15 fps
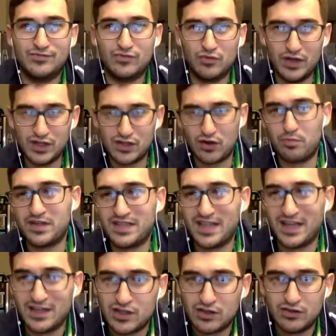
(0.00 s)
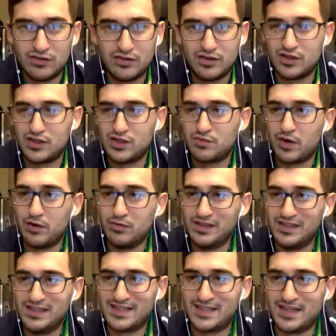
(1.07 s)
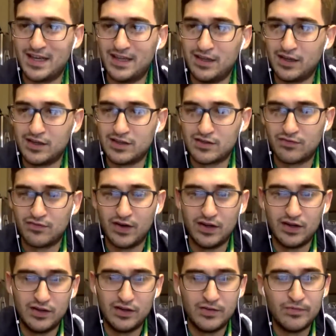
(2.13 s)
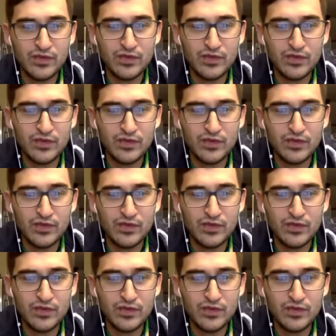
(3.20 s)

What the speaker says: reached her potential. She's probably descending as a fighter.